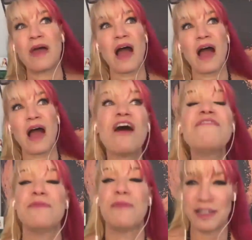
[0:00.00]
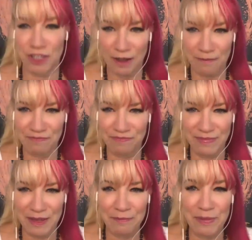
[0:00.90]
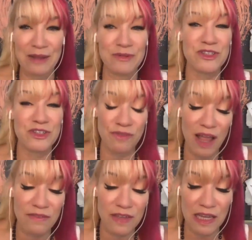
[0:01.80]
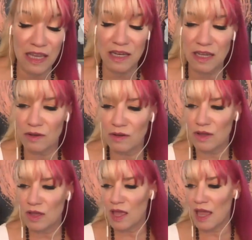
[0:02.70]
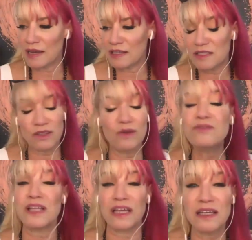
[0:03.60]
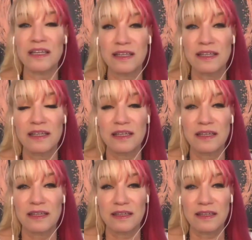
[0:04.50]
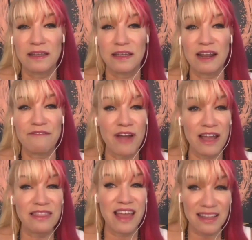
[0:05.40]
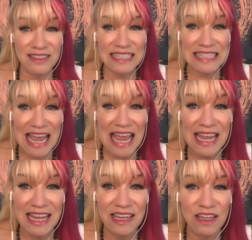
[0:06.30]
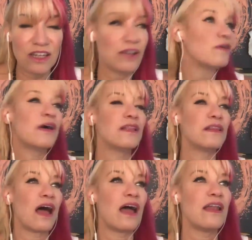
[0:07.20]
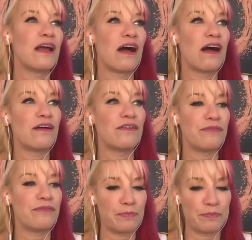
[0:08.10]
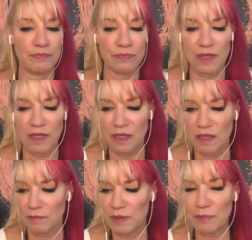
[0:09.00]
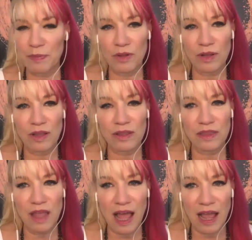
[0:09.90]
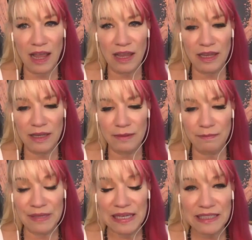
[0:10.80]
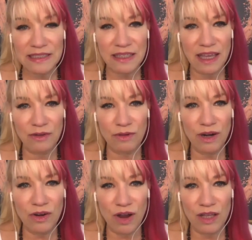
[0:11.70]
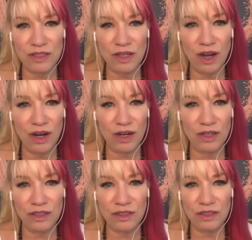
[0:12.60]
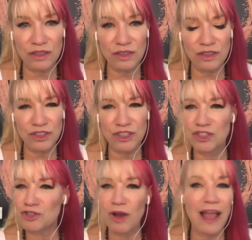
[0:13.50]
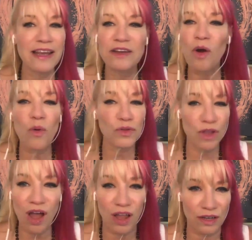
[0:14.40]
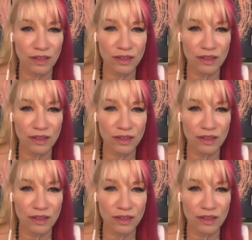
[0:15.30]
loved my job, but I was surviving, and it's lonely. And I find that today, a lot of people I meet and run across are just trying to hold on.